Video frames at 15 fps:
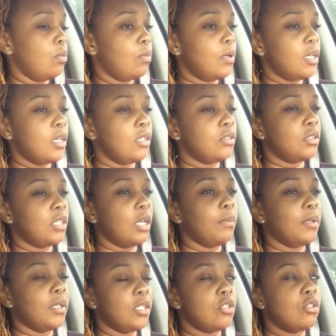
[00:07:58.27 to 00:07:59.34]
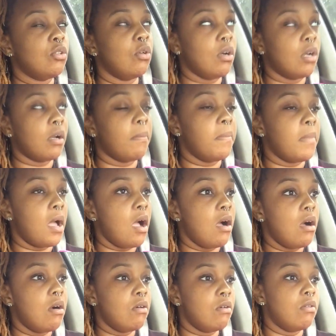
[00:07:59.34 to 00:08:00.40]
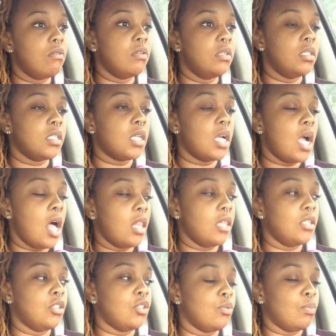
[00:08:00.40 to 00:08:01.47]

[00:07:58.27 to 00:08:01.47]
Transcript: What else did I want to talk about? Is college